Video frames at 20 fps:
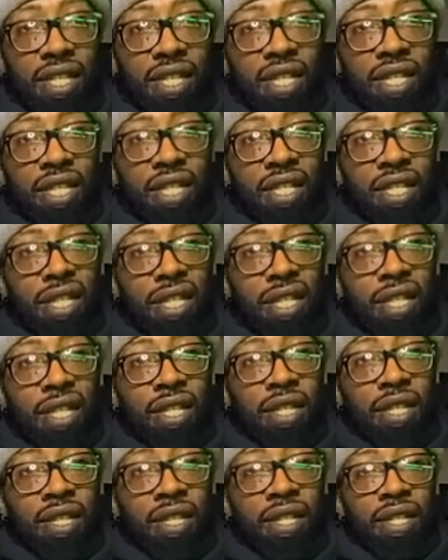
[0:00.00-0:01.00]

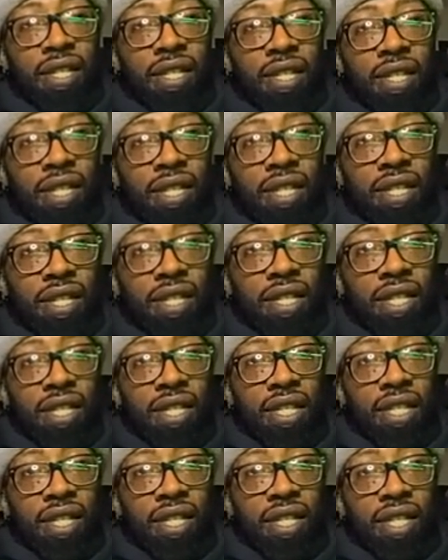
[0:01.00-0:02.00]

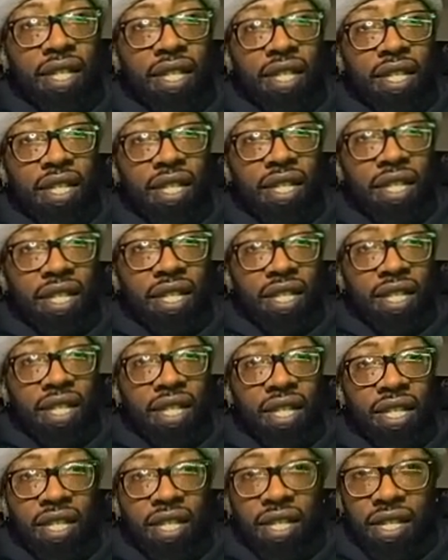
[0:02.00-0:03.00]

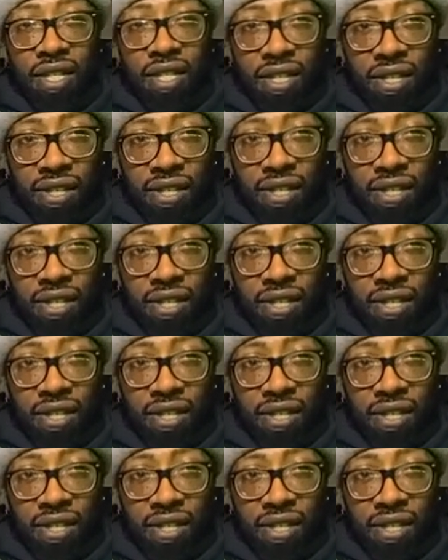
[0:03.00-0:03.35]
This person isn't speaking.